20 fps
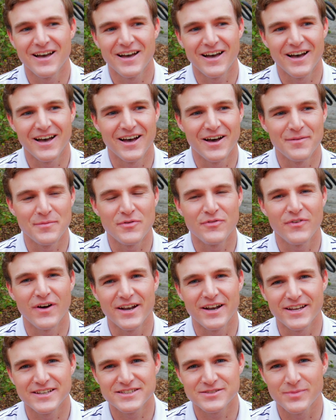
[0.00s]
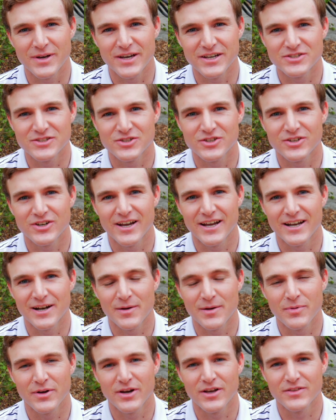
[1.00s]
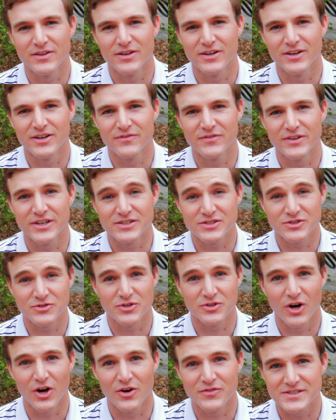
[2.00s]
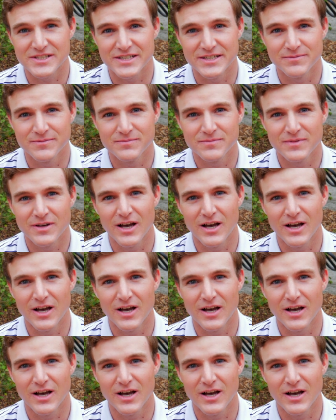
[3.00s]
I'm a finance major and I play on the VSU golf team.